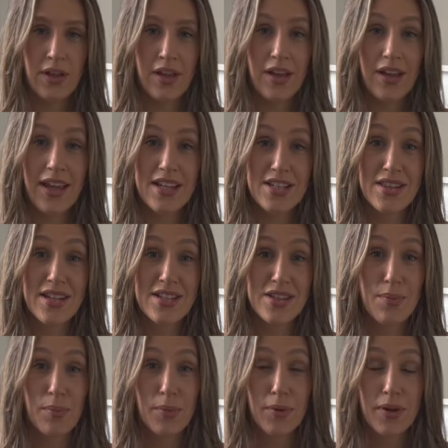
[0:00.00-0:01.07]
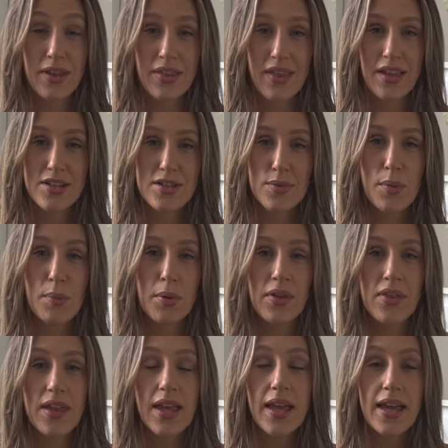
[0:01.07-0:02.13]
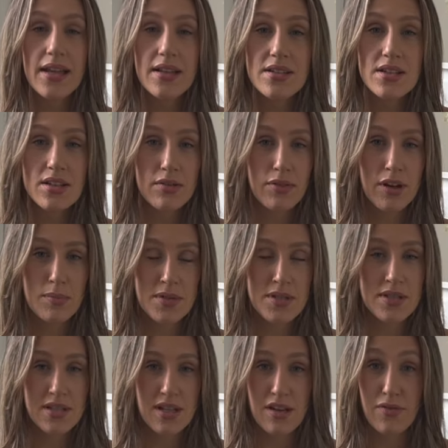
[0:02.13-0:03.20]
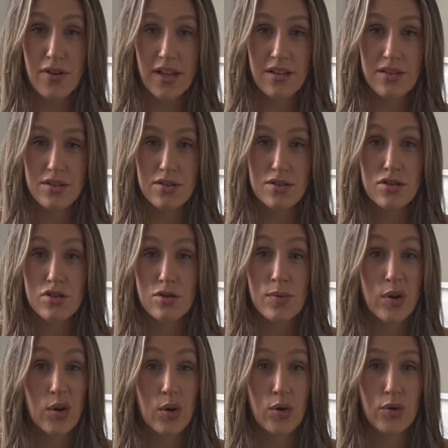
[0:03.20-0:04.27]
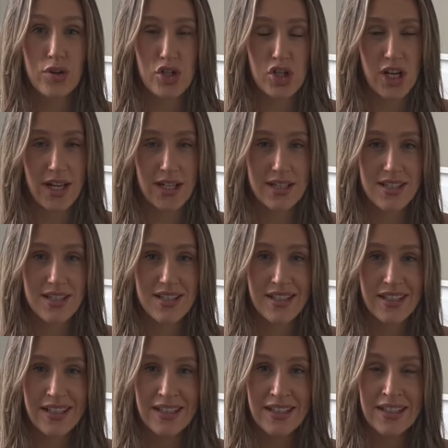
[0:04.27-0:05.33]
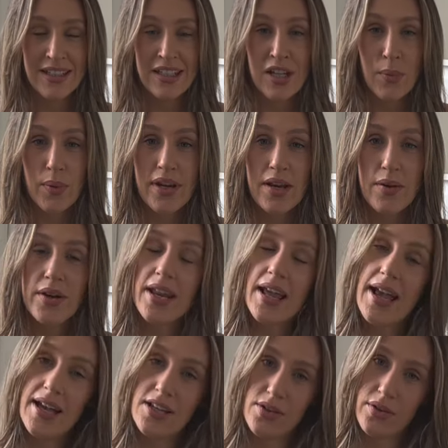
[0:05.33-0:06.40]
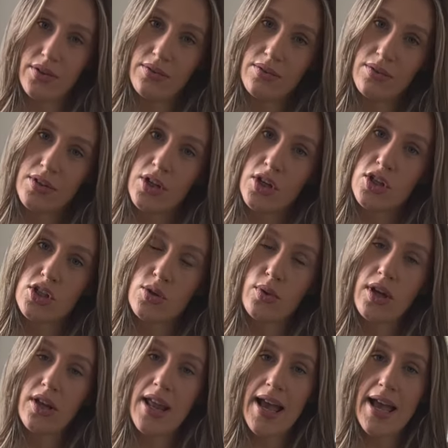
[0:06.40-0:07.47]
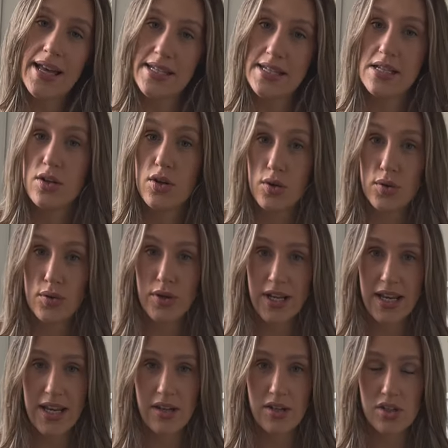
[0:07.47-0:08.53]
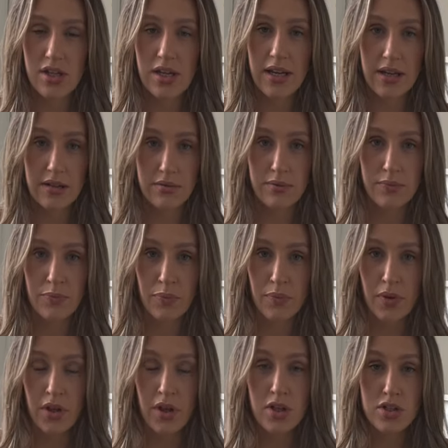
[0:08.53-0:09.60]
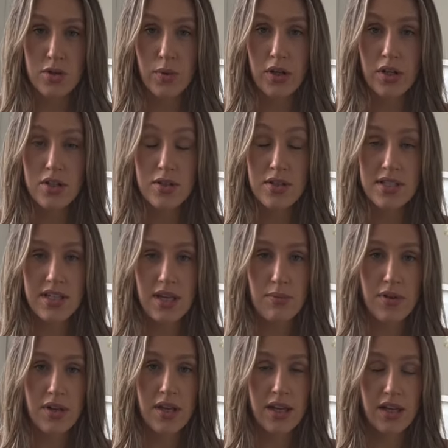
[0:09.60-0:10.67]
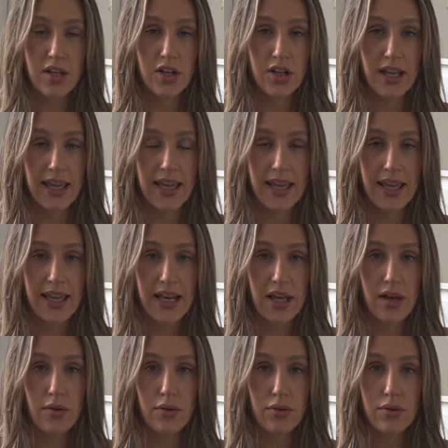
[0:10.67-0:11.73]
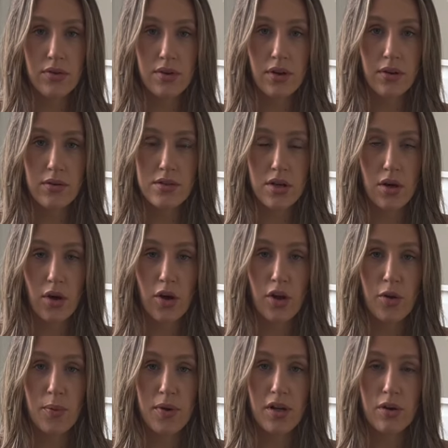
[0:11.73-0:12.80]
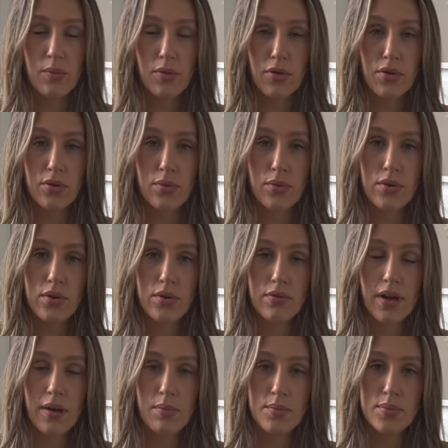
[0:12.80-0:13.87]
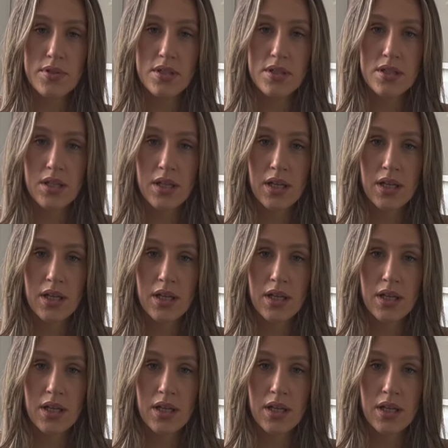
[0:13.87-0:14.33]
Okay, so that's the breathing. So we're breathing into the ribs instead of into the stomach or the chest. We're now going to add on. So we're going to add in core connection now. So we're going to do the same thing again. You're going to inhale through the nose, opening up through the ribs.